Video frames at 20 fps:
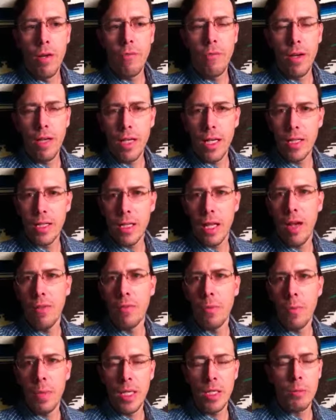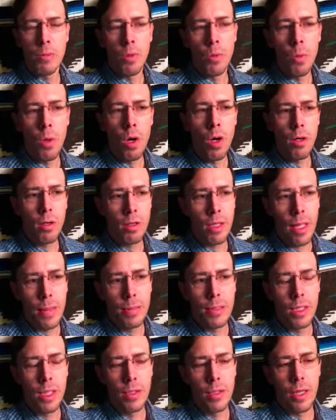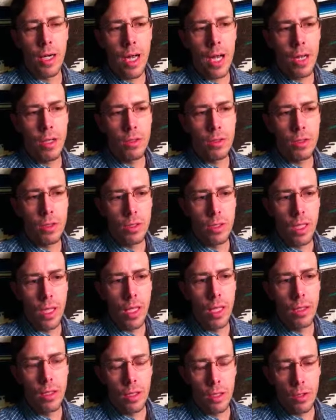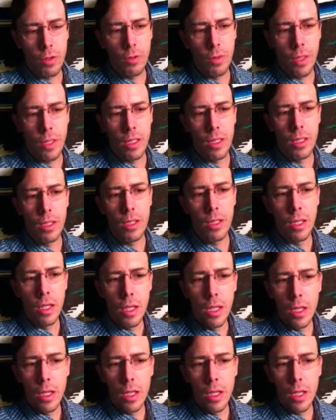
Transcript: found out they have a basement wall collapsing on their house that they're threatening.